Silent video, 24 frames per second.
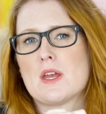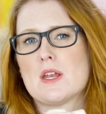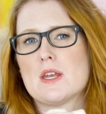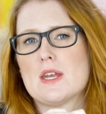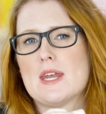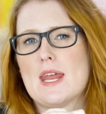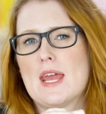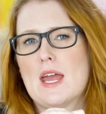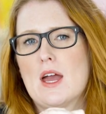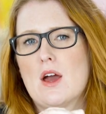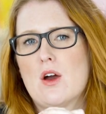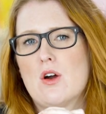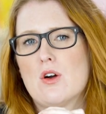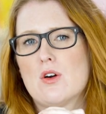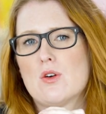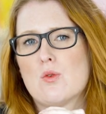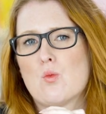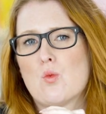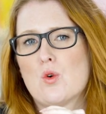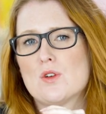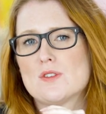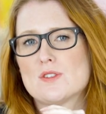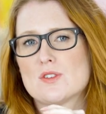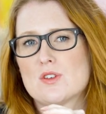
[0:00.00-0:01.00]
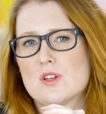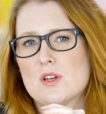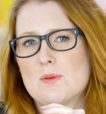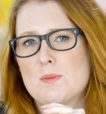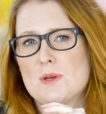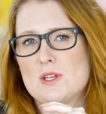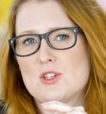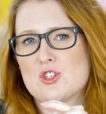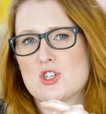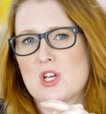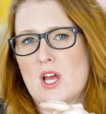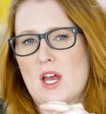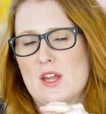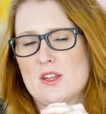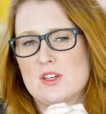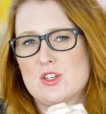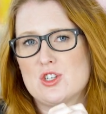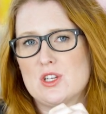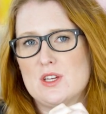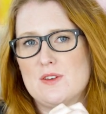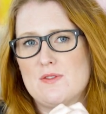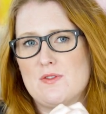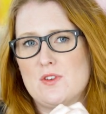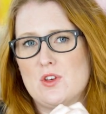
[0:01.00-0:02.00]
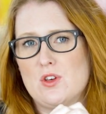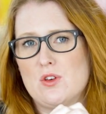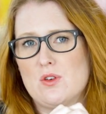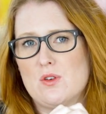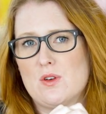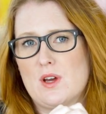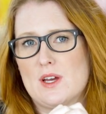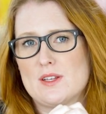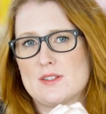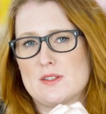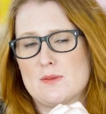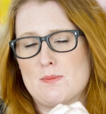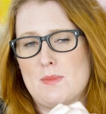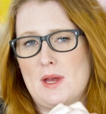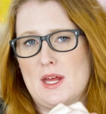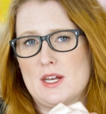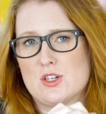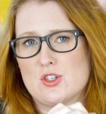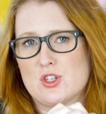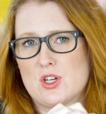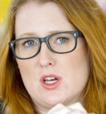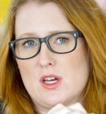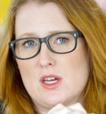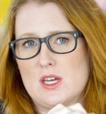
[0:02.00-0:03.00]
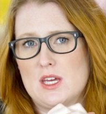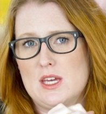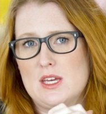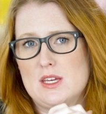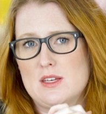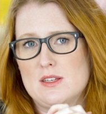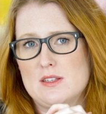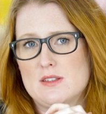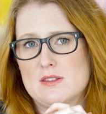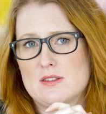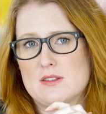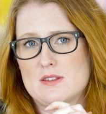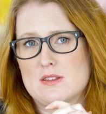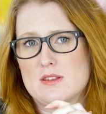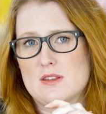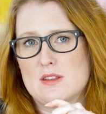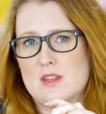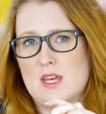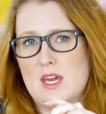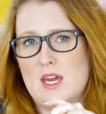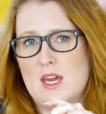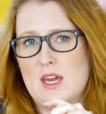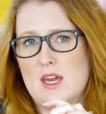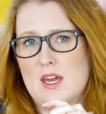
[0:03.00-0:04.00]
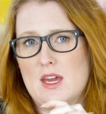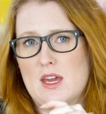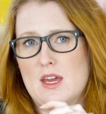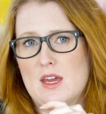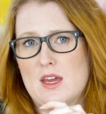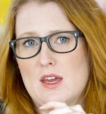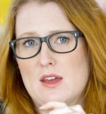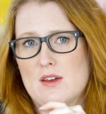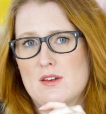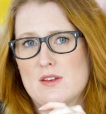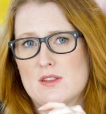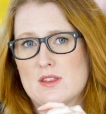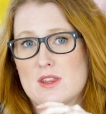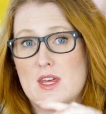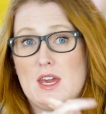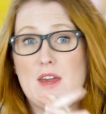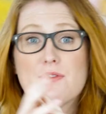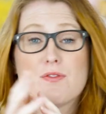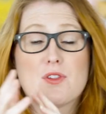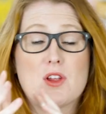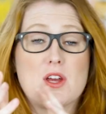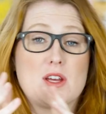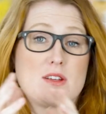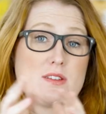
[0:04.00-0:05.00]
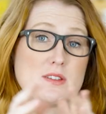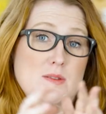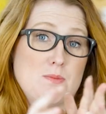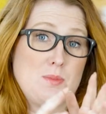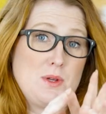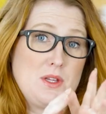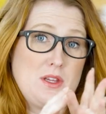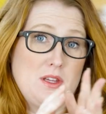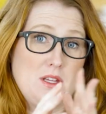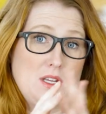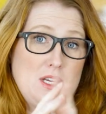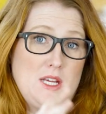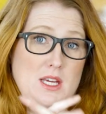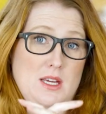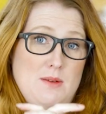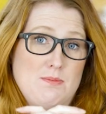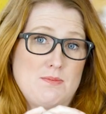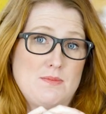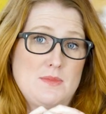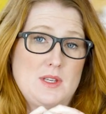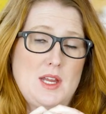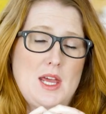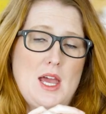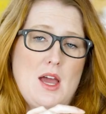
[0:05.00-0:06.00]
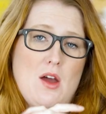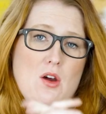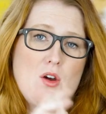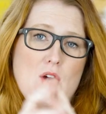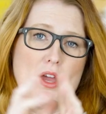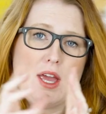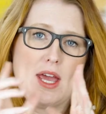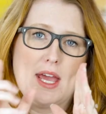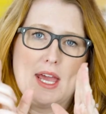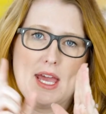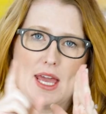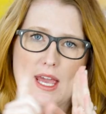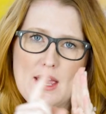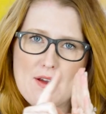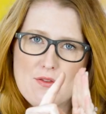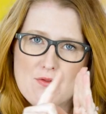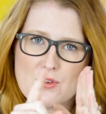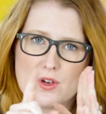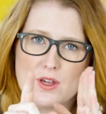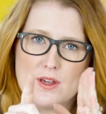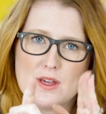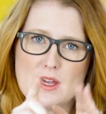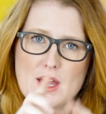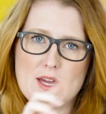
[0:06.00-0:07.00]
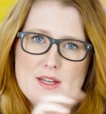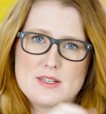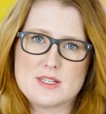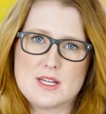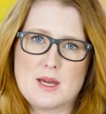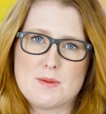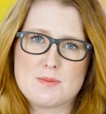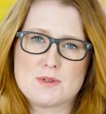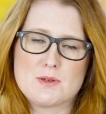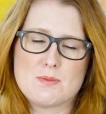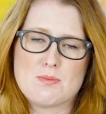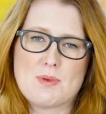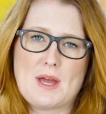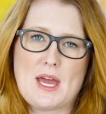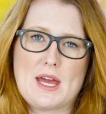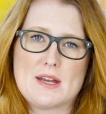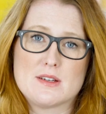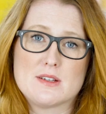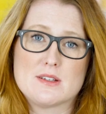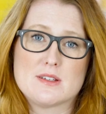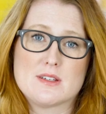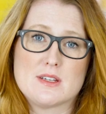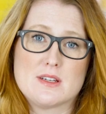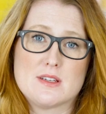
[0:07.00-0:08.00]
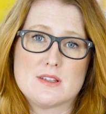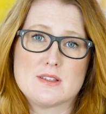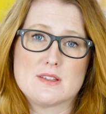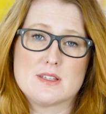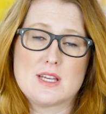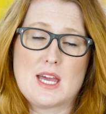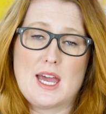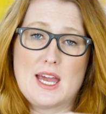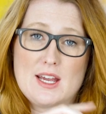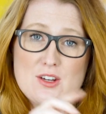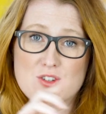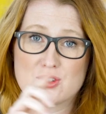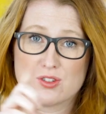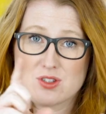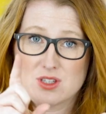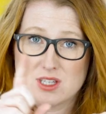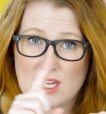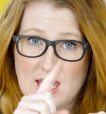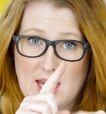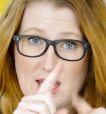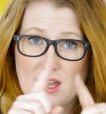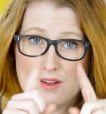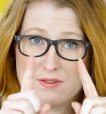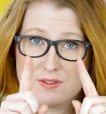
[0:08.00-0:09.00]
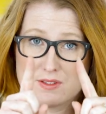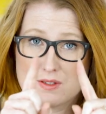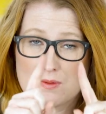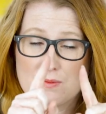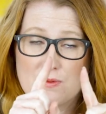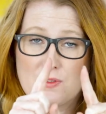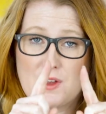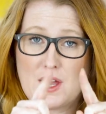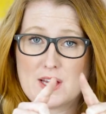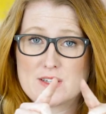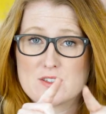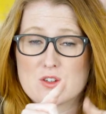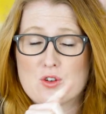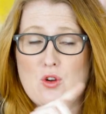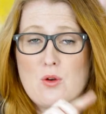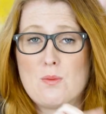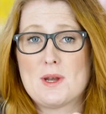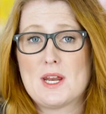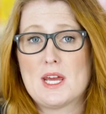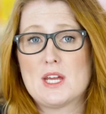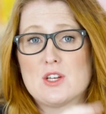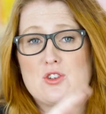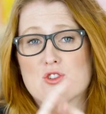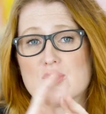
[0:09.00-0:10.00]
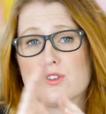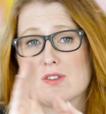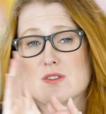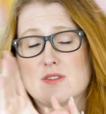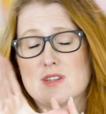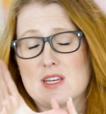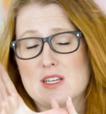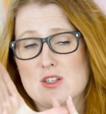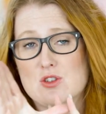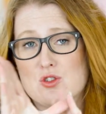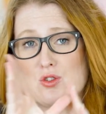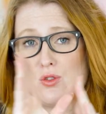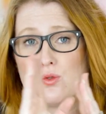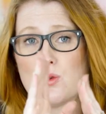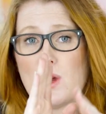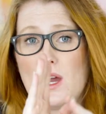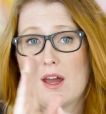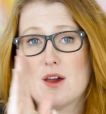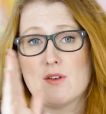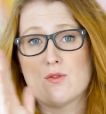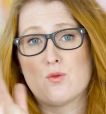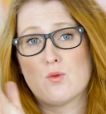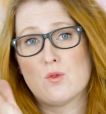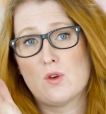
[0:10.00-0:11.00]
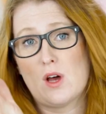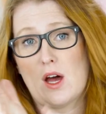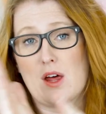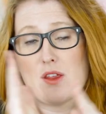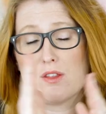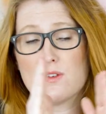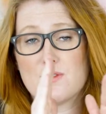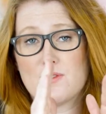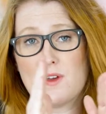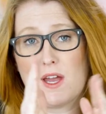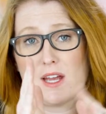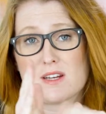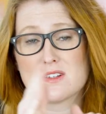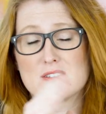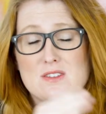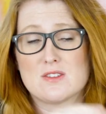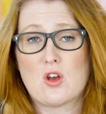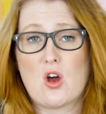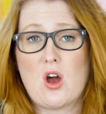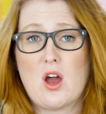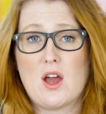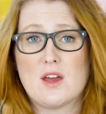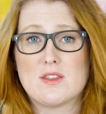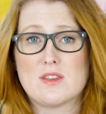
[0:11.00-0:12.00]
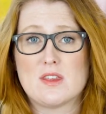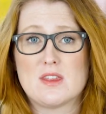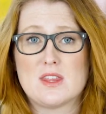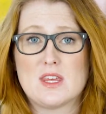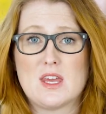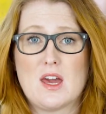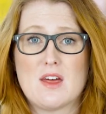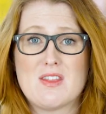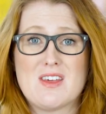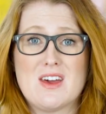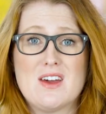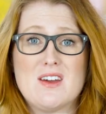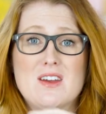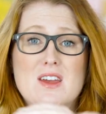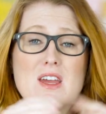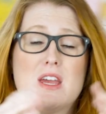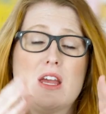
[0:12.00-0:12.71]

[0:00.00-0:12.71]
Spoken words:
Now, what's going to be challenging for you as a manager is their flexibility. Now, every adapter pattern does actually have some factor combinations. They do have other factors higher than the other.